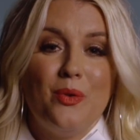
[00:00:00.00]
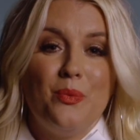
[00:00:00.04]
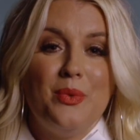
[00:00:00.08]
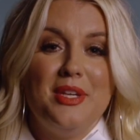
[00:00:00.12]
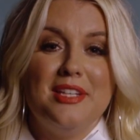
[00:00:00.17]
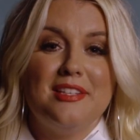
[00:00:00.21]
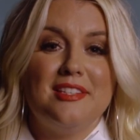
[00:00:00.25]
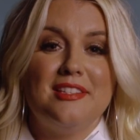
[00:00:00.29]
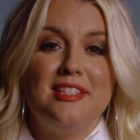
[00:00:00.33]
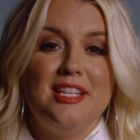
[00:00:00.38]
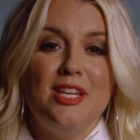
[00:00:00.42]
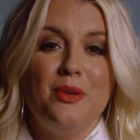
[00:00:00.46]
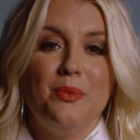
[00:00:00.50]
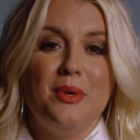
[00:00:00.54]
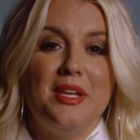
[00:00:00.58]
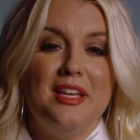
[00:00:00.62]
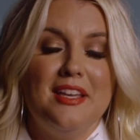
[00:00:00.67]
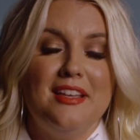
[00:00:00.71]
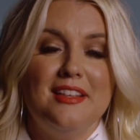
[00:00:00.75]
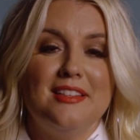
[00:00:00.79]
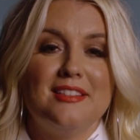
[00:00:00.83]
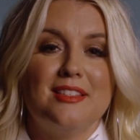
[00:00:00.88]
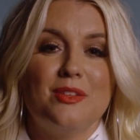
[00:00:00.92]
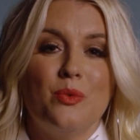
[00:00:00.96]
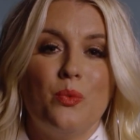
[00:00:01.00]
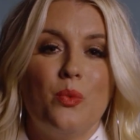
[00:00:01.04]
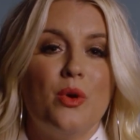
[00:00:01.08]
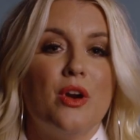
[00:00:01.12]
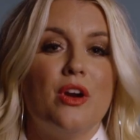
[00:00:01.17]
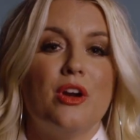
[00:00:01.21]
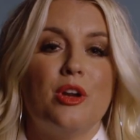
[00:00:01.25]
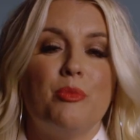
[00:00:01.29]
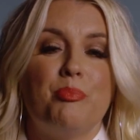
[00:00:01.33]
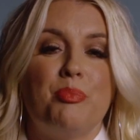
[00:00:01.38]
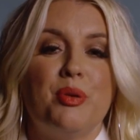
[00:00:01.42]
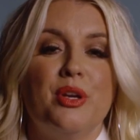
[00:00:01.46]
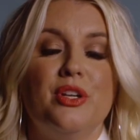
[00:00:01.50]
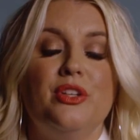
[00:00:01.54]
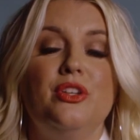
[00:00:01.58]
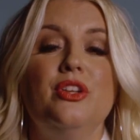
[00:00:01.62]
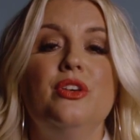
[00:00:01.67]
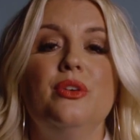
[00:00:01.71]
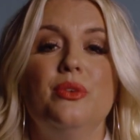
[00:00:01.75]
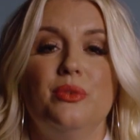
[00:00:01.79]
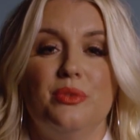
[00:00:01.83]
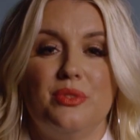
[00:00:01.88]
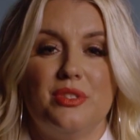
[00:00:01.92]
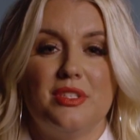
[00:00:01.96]
we see what his word
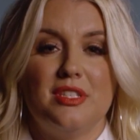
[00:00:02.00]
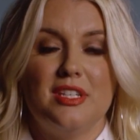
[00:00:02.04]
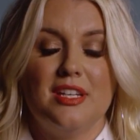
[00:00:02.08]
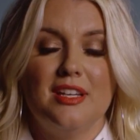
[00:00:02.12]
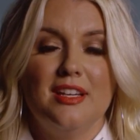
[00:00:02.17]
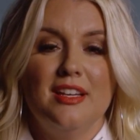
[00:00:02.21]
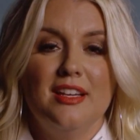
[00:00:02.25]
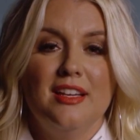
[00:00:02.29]
produced.